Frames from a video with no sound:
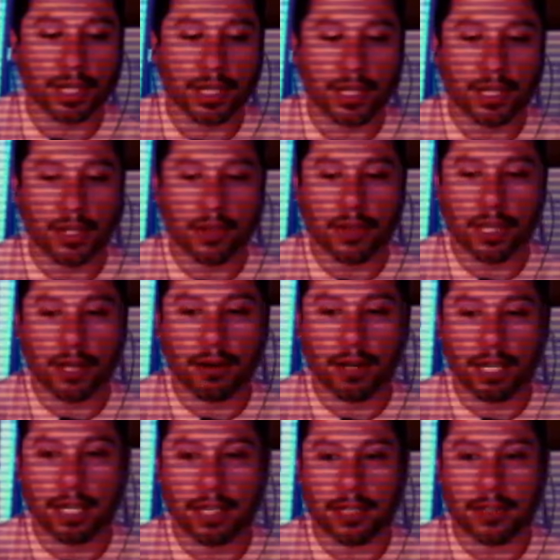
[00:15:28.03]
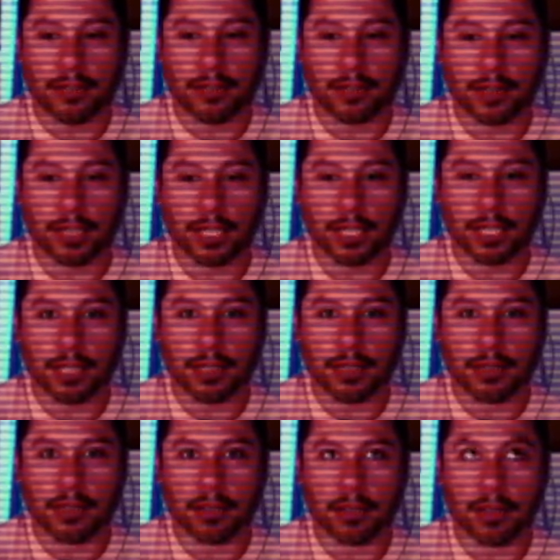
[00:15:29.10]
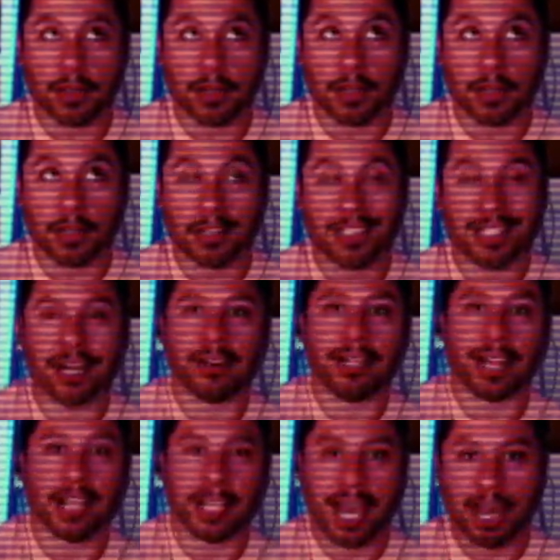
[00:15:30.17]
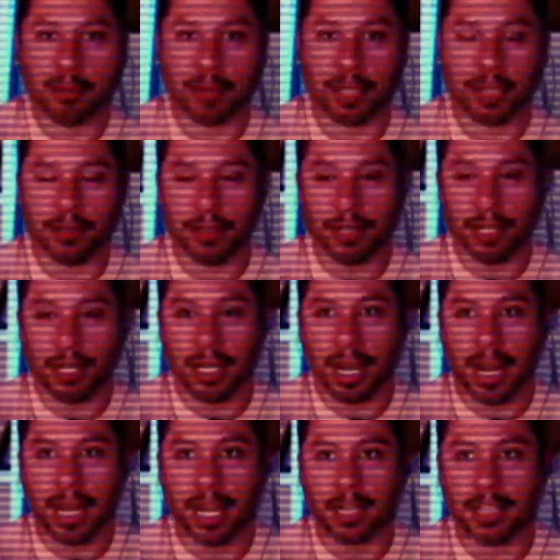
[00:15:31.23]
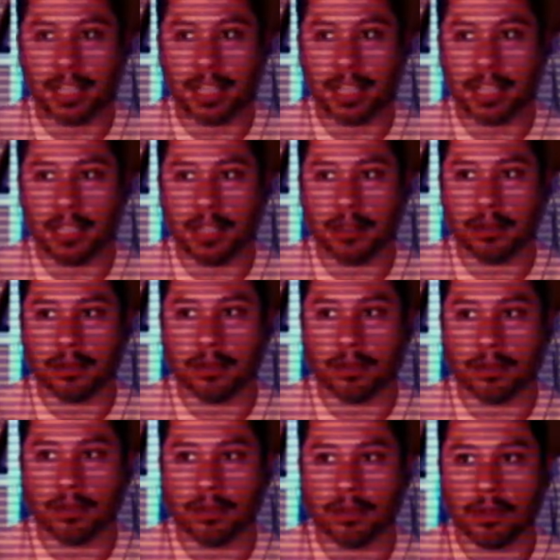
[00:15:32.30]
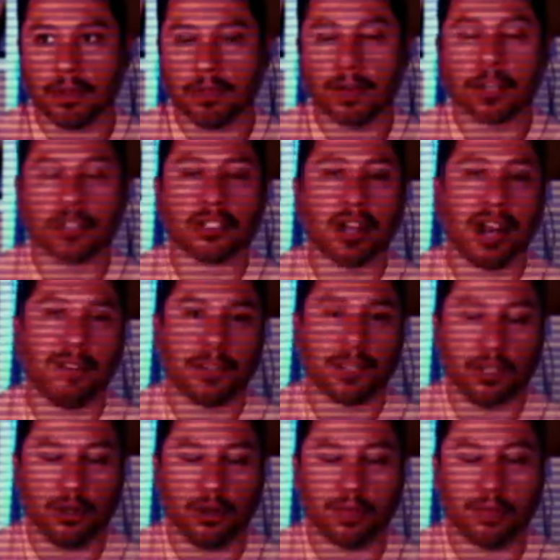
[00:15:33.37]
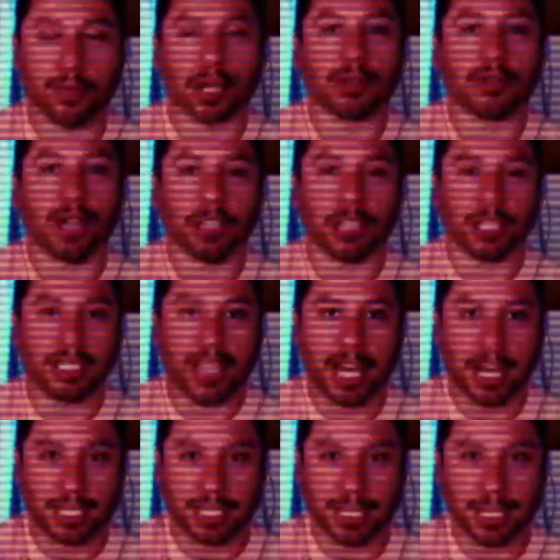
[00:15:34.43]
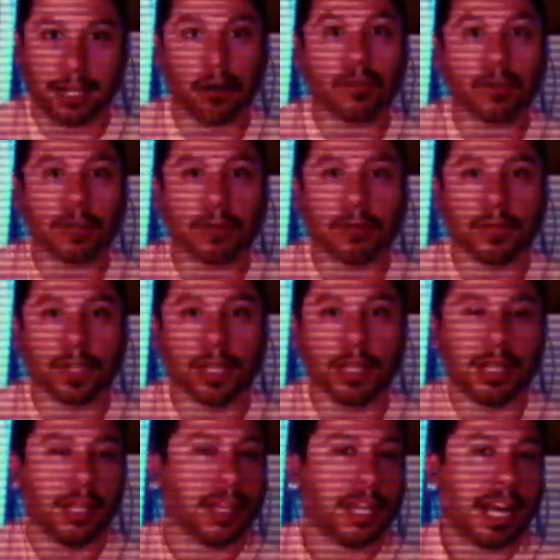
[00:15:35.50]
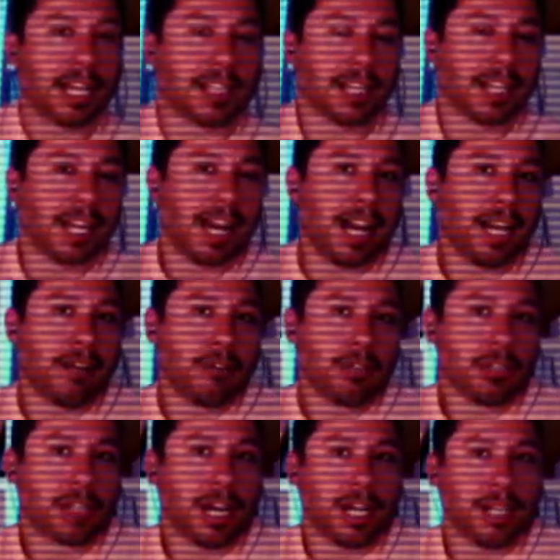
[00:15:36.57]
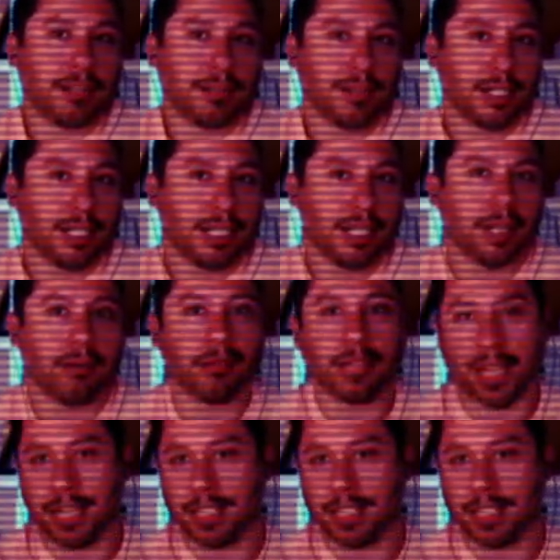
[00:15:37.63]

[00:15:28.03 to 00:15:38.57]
Now, it would be nice if wives could communicate clearly and directly with the exact prescriptive advice we could do to be more attractive partners, but that's not how it